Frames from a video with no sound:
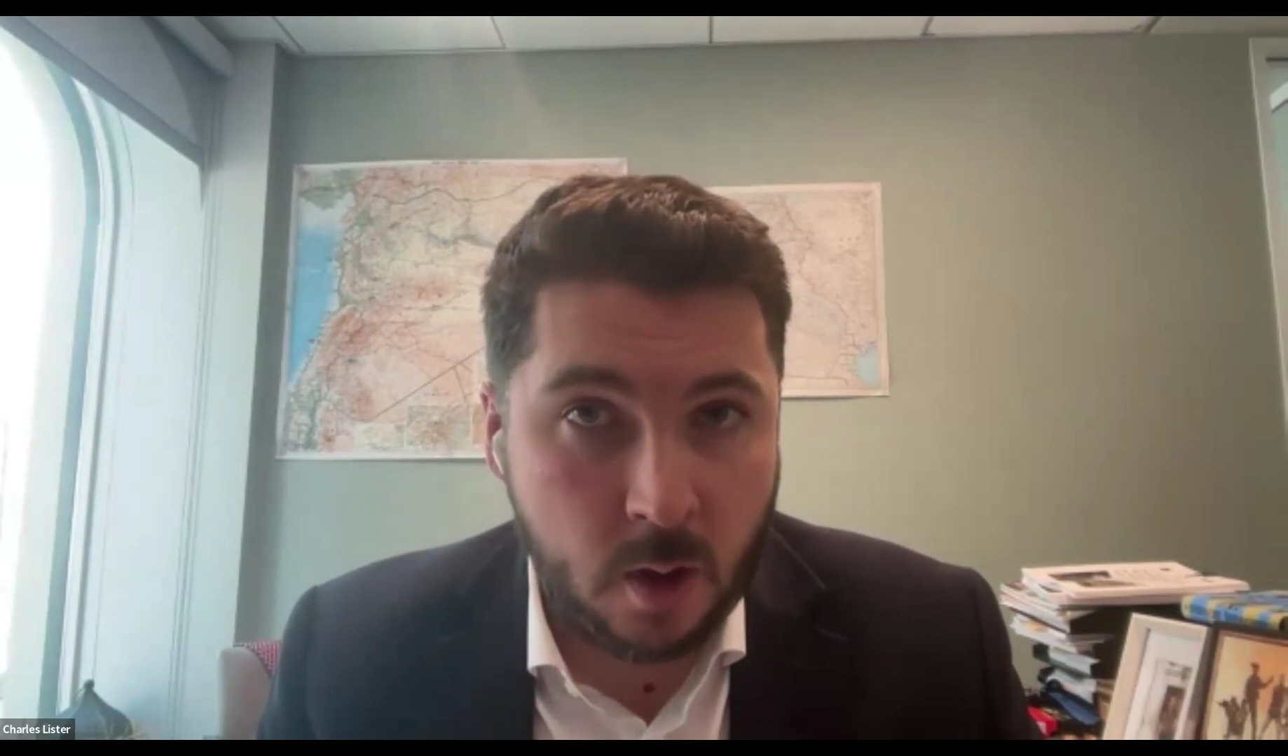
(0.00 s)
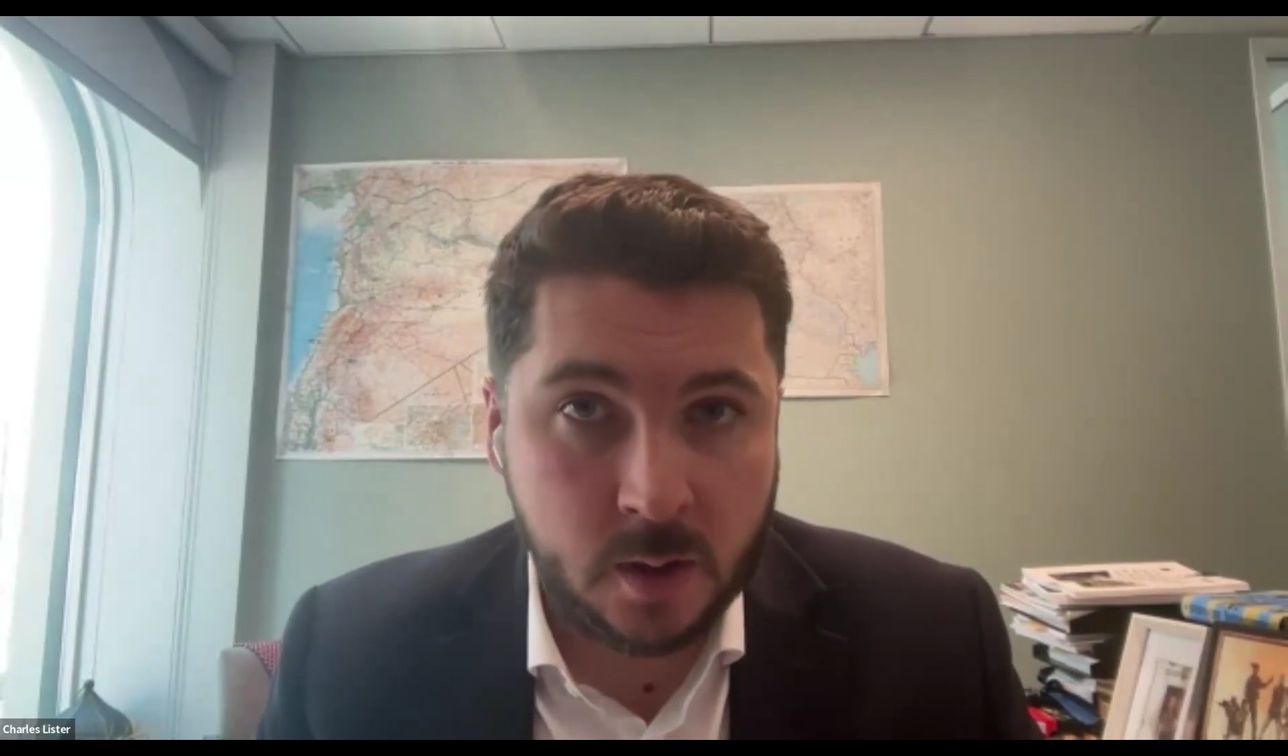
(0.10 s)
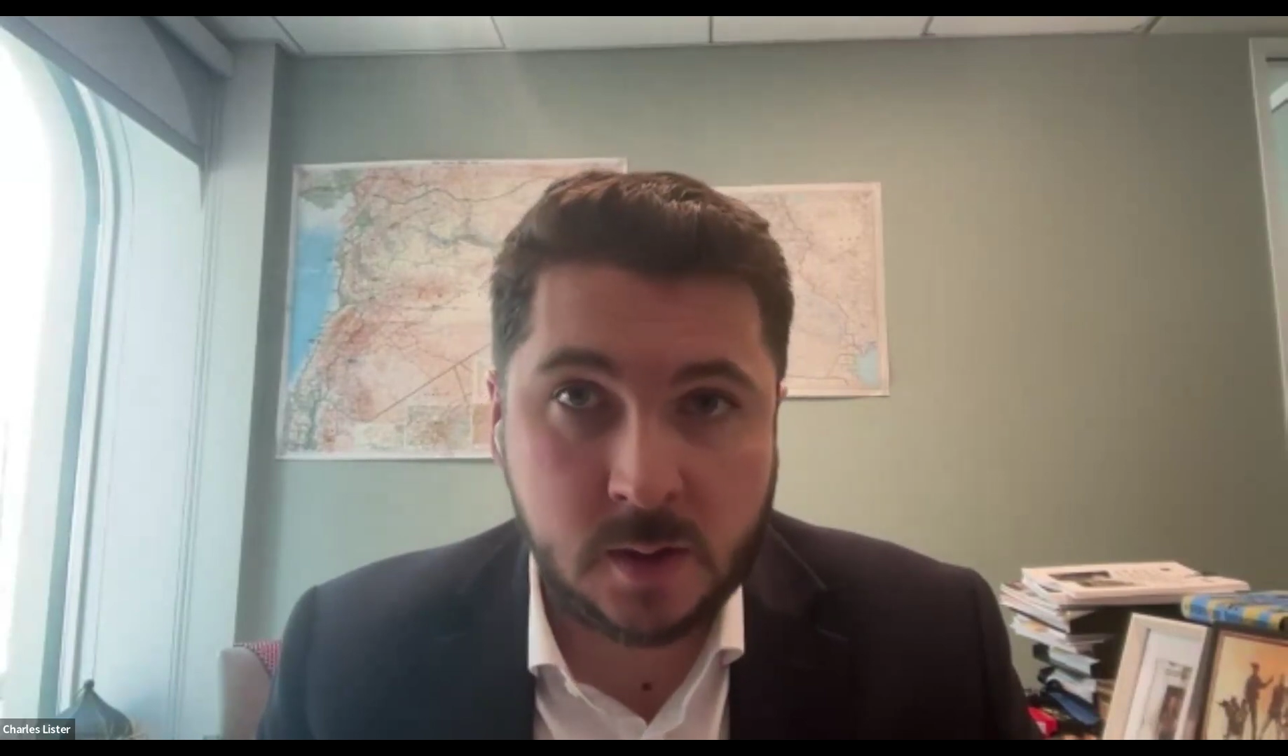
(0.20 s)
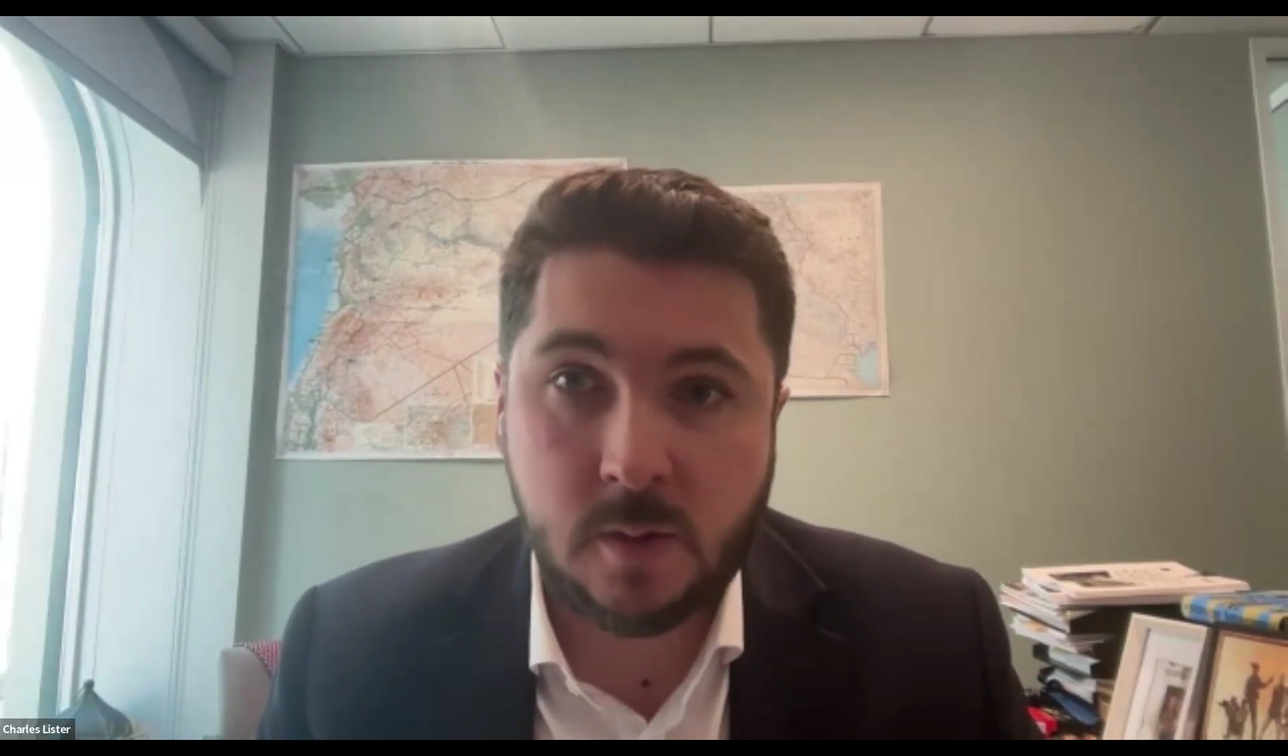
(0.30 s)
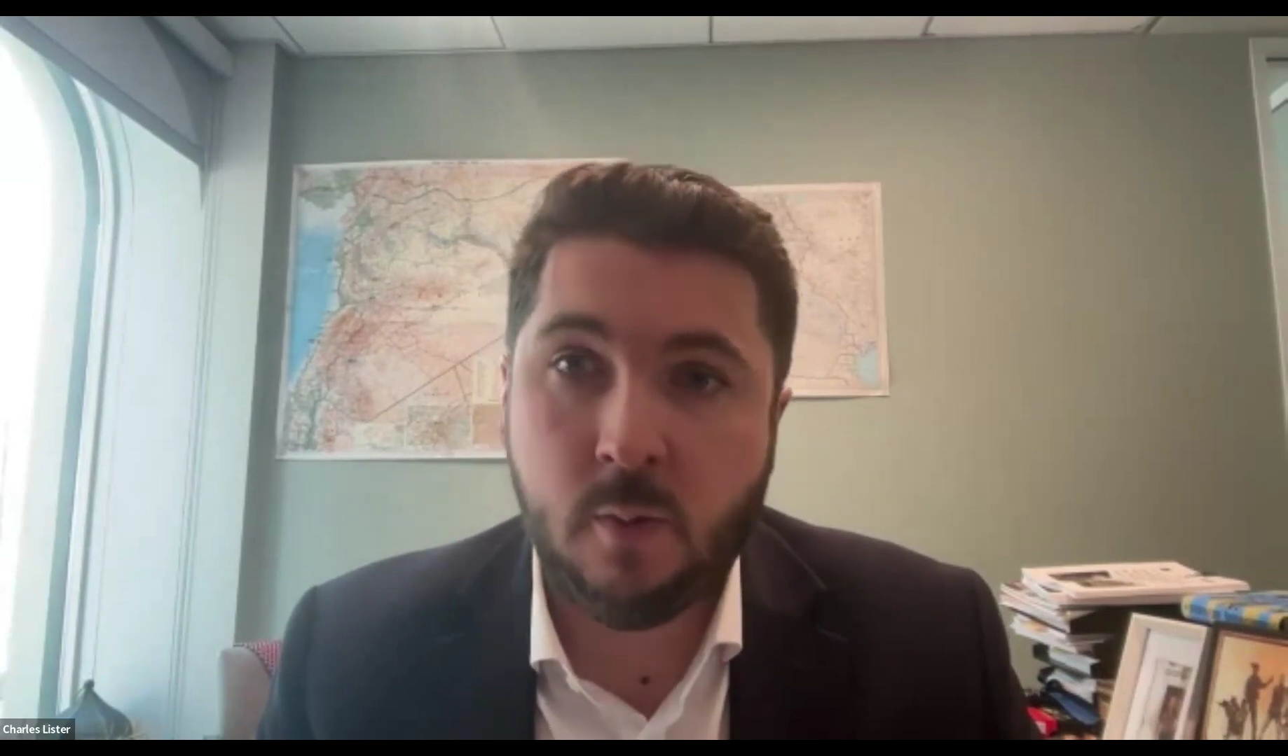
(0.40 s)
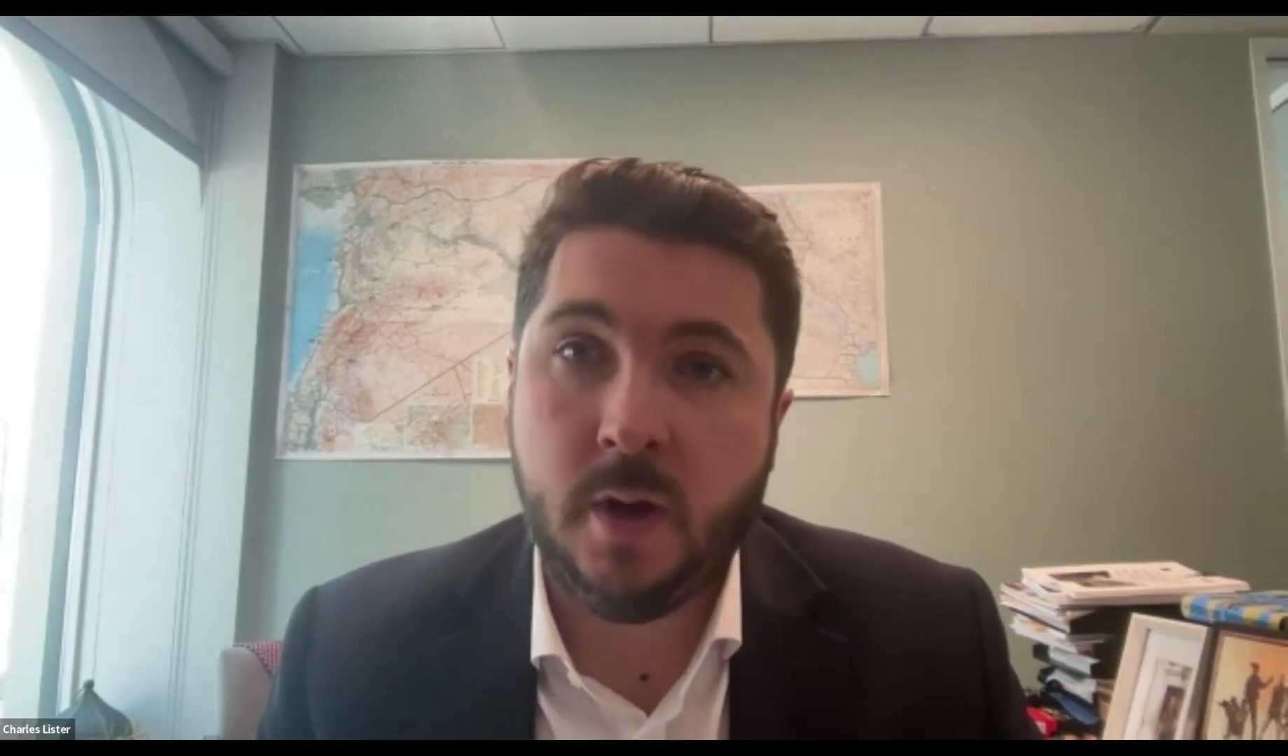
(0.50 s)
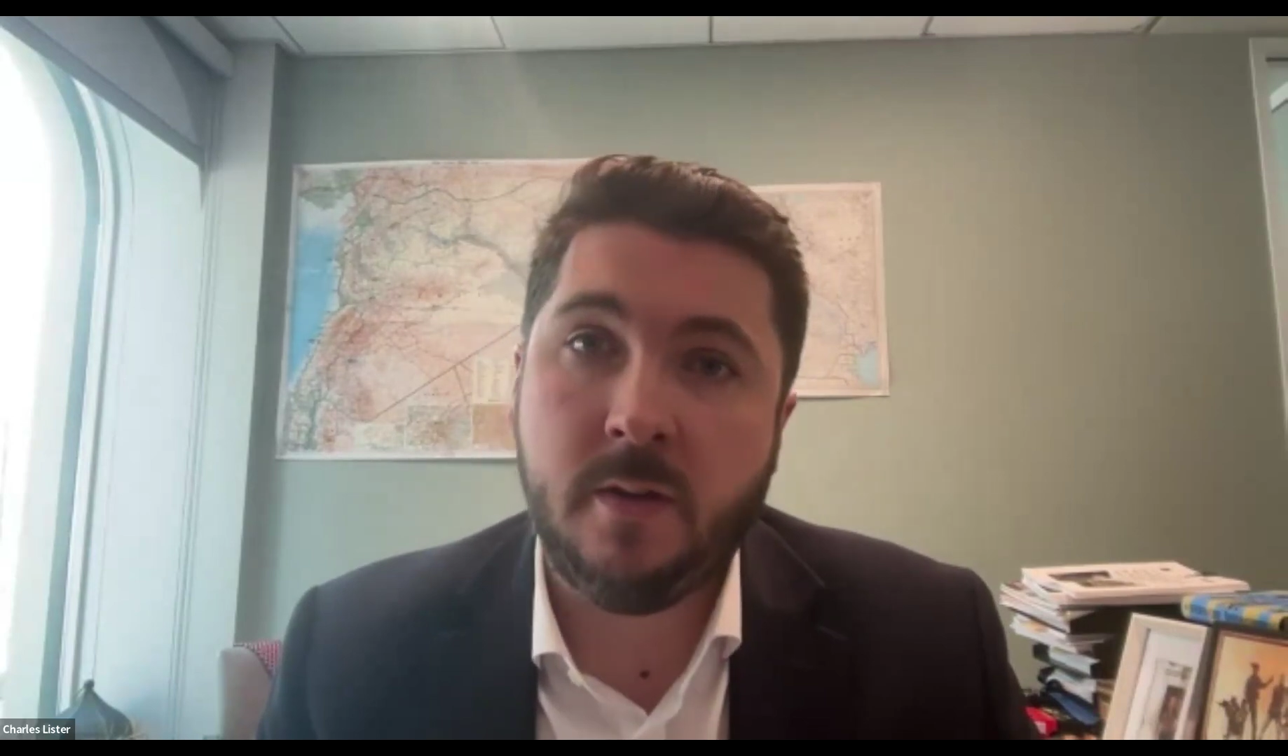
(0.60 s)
ones,